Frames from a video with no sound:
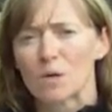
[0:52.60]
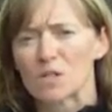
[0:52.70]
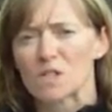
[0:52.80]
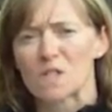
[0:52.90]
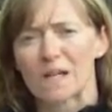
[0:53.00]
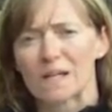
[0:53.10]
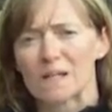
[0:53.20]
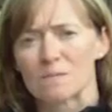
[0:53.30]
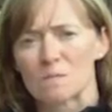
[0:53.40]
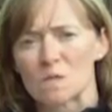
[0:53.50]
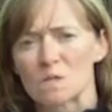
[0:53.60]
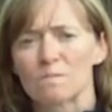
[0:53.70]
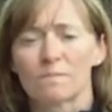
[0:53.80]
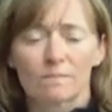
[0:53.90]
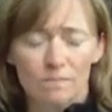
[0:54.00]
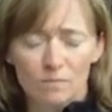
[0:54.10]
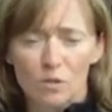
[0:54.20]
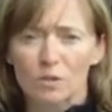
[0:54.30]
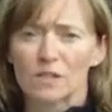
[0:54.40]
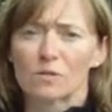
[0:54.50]
purchase items
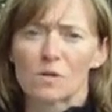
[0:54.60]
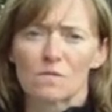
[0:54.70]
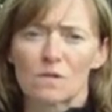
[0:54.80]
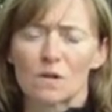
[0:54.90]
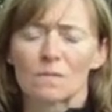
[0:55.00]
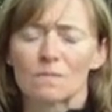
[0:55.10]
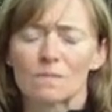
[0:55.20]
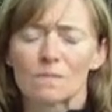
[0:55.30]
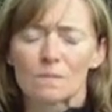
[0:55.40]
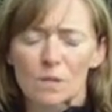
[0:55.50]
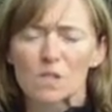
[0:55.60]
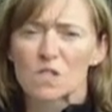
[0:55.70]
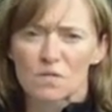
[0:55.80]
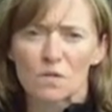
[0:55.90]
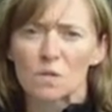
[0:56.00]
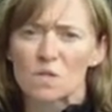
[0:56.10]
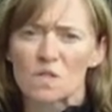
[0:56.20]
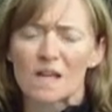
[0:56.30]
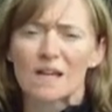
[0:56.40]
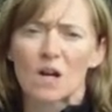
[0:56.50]
locally grown or purchase
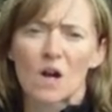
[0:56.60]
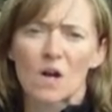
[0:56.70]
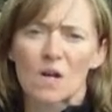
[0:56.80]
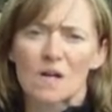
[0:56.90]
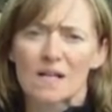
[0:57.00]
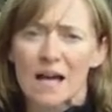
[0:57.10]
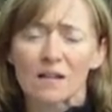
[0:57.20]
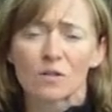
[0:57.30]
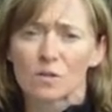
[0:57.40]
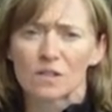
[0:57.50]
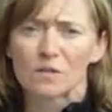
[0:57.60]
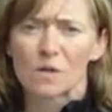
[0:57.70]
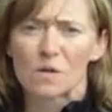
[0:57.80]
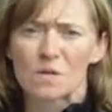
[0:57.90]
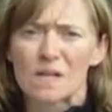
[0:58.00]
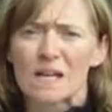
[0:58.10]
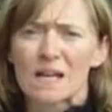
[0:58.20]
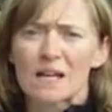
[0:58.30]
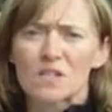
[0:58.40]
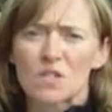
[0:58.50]
foods that are not locally grown.
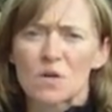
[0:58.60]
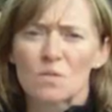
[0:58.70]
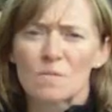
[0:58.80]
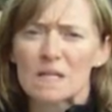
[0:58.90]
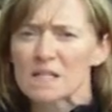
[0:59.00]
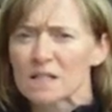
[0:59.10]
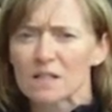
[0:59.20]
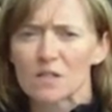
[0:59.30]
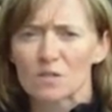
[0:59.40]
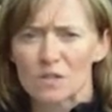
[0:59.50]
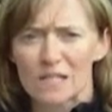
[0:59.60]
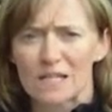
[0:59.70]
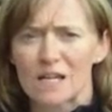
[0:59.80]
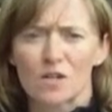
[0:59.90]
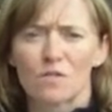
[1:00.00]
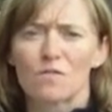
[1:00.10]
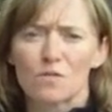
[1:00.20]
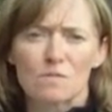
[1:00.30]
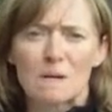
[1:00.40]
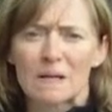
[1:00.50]
So basically, you're looking at your
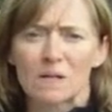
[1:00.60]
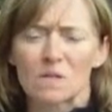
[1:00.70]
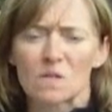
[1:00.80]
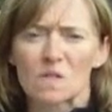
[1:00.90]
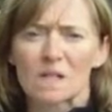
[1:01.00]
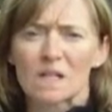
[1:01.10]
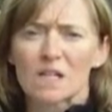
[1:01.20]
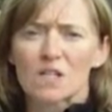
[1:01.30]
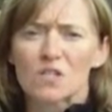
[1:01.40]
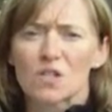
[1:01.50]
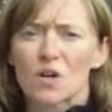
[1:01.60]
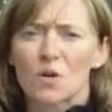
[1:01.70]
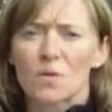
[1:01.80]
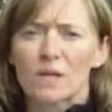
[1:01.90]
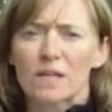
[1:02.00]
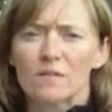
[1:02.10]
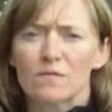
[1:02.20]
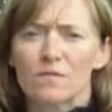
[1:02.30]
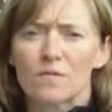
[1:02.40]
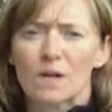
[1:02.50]
food miles. So
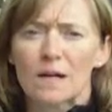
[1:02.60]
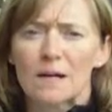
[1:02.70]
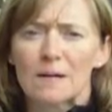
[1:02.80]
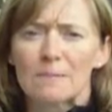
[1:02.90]
if